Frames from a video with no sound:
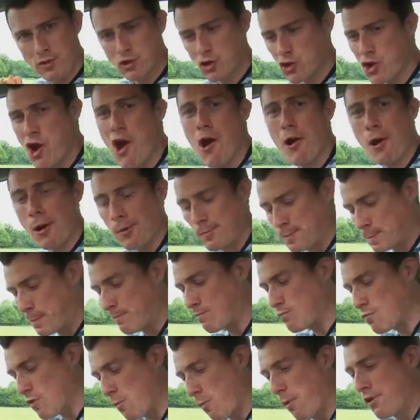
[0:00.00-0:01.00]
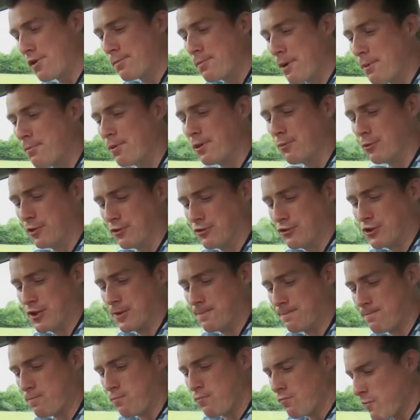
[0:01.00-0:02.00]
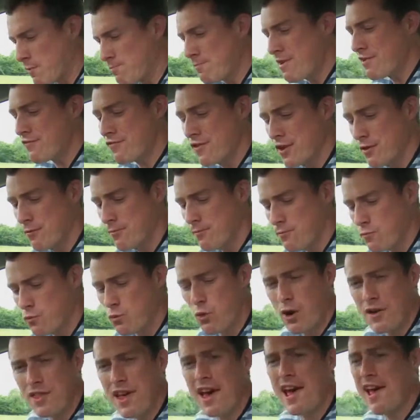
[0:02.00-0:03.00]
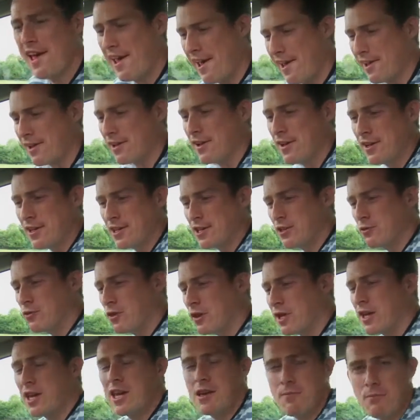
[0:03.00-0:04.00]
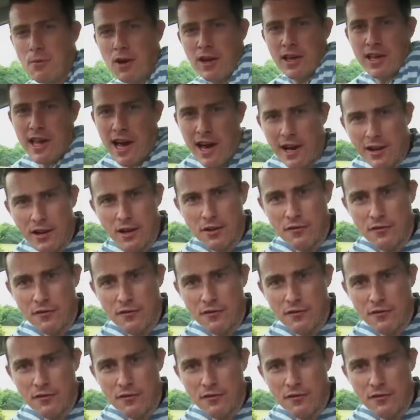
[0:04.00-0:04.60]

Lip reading: Check. But you're probably wondering, Matthew, where the heck do I keep my can